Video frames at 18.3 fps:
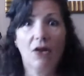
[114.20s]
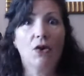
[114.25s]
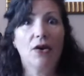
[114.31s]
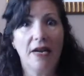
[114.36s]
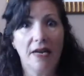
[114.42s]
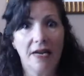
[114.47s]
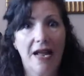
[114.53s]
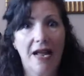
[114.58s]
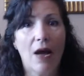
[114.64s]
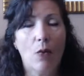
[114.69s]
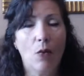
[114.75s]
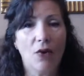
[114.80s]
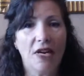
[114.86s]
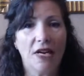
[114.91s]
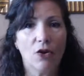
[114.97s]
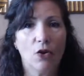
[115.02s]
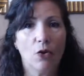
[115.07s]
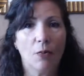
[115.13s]
okay, now
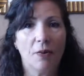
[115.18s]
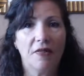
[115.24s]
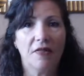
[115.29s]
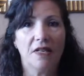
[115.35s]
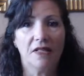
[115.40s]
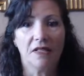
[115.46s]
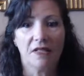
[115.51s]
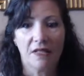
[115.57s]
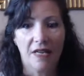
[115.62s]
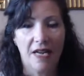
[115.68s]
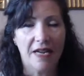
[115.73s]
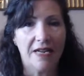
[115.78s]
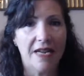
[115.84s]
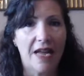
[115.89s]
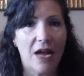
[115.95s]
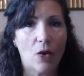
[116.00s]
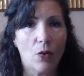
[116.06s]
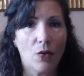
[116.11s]
we can open this
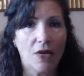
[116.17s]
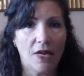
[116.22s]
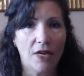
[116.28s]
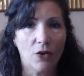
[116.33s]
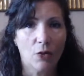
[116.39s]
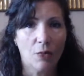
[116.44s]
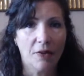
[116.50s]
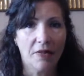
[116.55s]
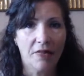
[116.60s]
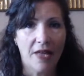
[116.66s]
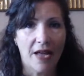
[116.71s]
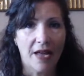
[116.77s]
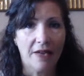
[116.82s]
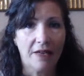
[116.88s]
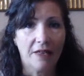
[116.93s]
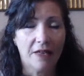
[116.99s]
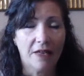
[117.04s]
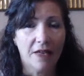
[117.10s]
and now we can open
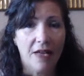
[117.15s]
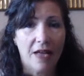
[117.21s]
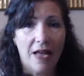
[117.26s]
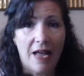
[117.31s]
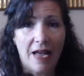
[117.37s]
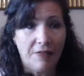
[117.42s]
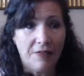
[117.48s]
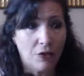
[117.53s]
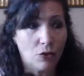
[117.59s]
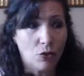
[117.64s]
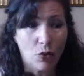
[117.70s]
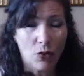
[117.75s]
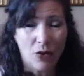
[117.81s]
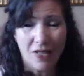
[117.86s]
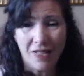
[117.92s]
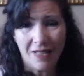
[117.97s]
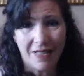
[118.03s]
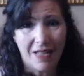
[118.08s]
that. And the
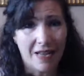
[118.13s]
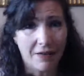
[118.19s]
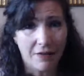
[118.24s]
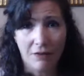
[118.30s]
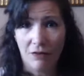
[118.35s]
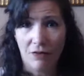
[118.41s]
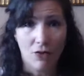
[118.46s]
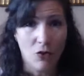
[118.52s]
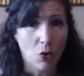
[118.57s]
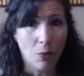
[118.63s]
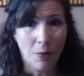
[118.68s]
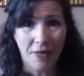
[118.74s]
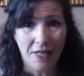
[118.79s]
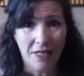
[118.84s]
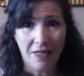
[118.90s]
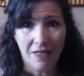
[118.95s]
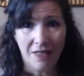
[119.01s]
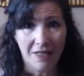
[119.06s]
truth is that
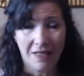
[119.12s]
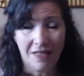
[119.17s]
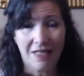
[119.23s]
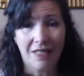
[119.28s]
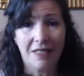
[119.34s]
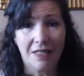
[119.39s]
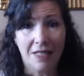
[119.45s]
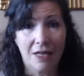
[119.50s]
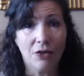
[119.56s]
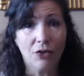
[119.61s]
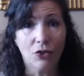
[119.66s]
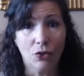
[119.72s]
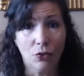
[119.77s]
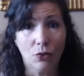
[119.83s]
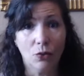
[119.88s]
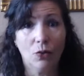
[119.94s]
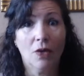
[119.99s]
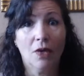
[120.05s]
nobody is going to tell
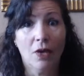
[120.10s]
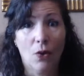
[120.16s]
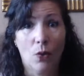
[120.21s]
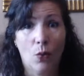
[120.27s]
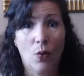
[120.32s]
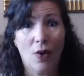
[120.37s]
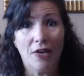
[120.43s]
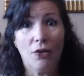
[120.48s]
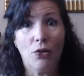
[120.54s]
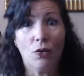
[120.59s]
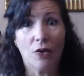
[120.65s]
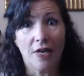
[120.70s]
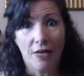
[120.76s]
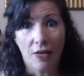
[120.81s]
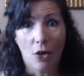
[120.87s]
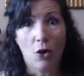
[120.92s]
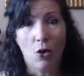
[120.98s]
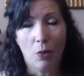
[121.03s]
you when you
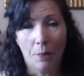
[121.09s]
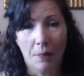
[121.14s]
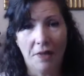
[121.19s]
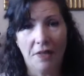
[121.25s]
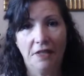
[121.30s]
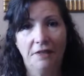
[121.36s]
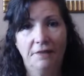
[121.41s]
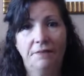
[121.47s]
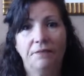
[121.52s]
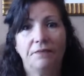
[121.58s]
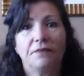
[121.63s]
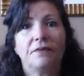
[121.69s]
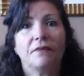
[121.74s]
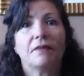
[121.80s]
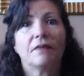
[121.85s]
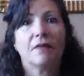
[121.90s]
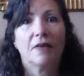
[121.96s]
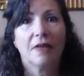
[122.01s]
can open
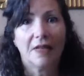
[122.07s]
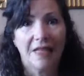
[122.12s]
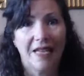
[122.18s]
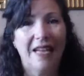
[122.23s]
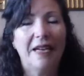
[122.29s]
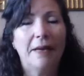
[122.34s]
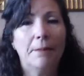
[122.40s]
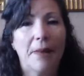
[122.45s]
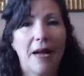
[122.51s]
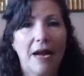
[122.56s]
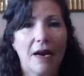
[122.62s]
getting